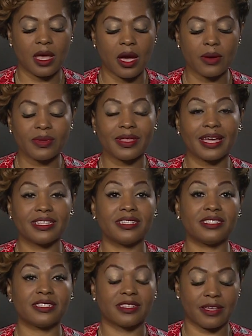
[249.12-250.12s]
Now I would like to
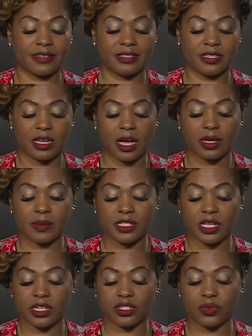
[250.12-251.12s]
discuss the
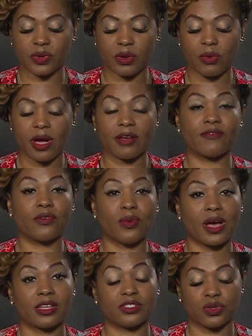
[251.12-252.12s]
documentation required for
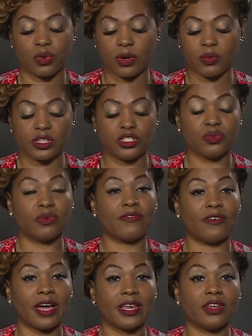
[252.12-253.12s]
Rass score, which you will
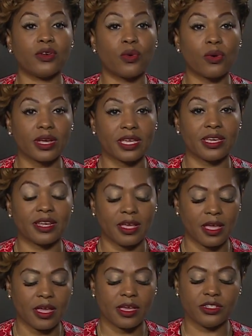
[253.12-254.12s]
find in ORCID
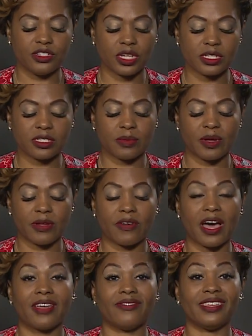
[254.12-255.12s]
just above
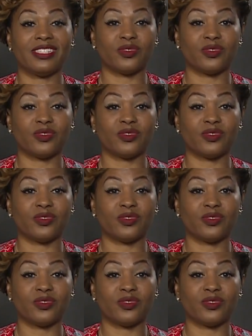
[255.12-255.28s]
IV